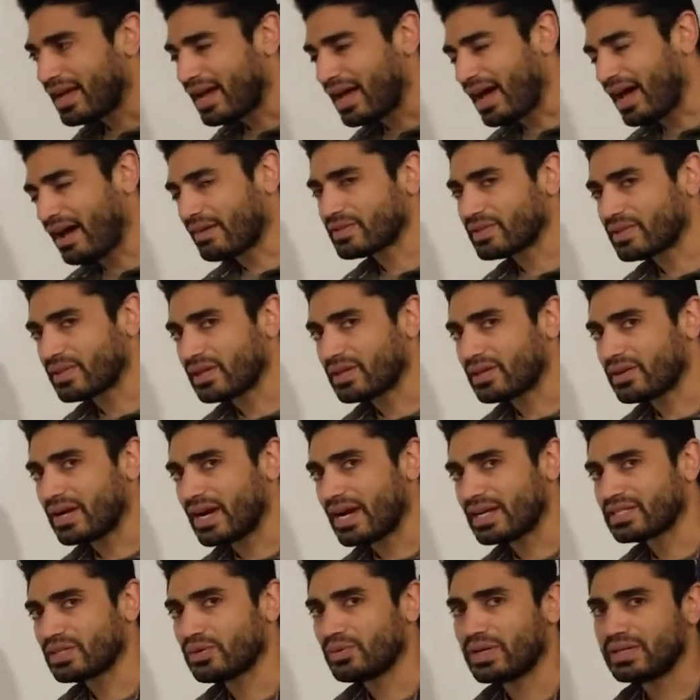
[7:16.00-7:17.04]
After the
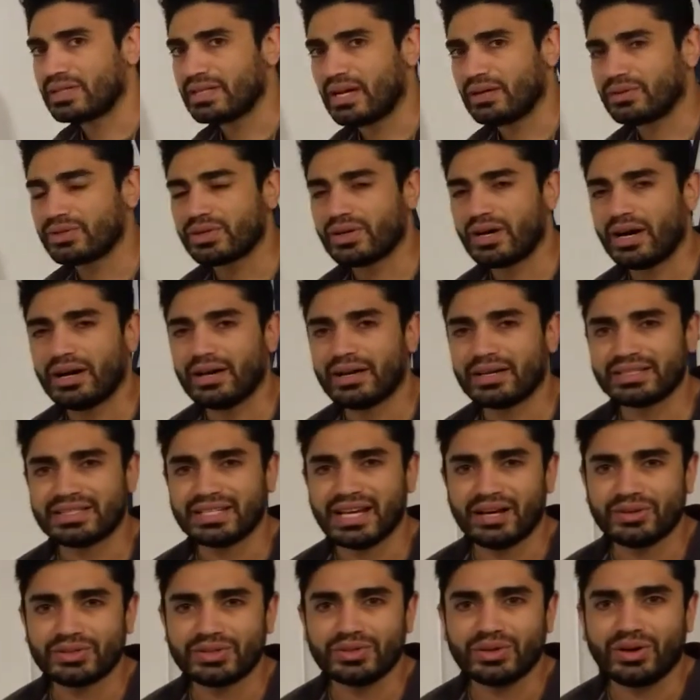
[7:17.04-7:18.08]
crash, it went down to
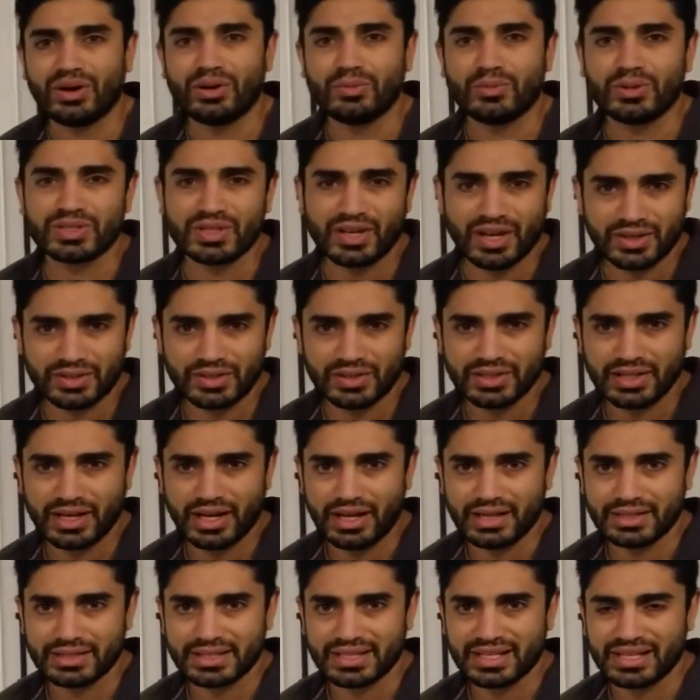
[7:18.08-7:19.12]
almost
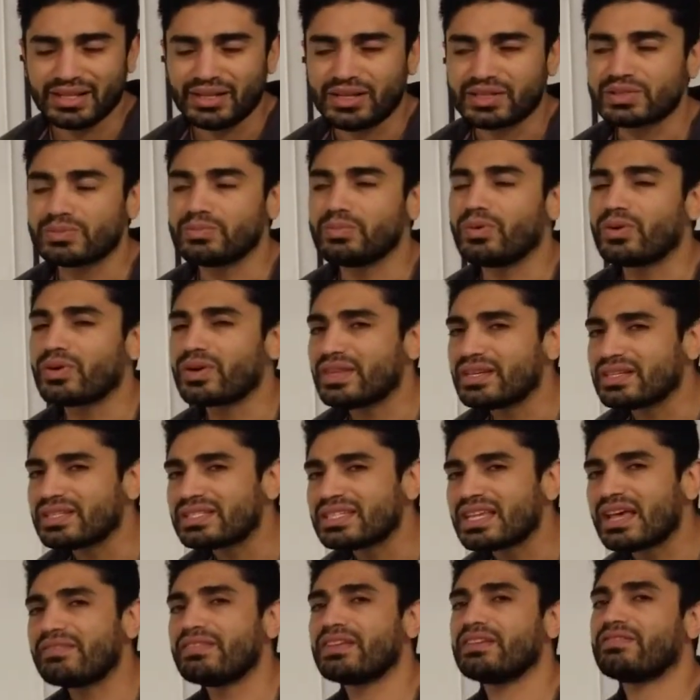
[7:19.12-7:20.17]
$100. It lost more than
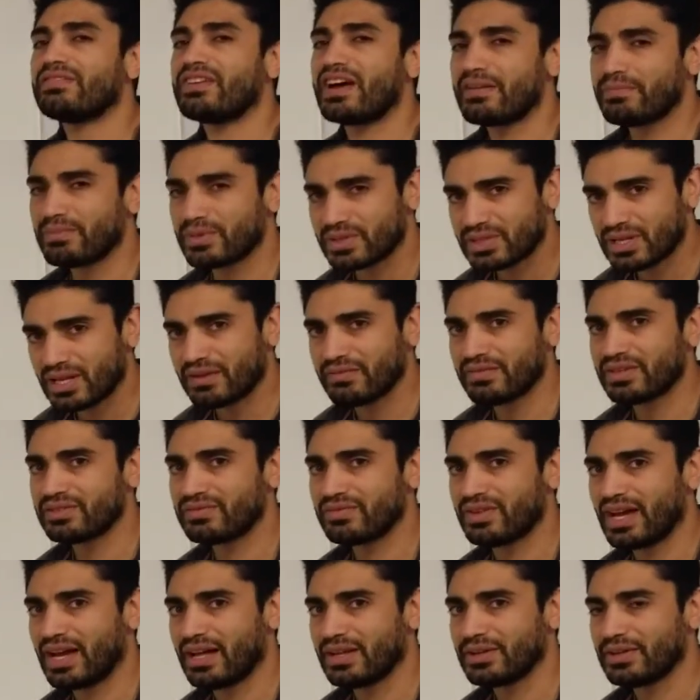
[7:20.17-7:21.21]
75% of its
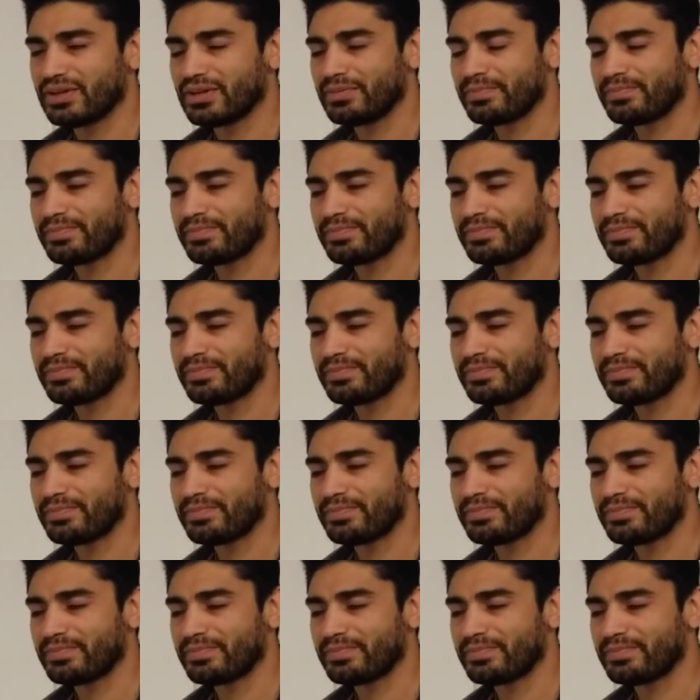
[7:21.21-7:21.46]
value.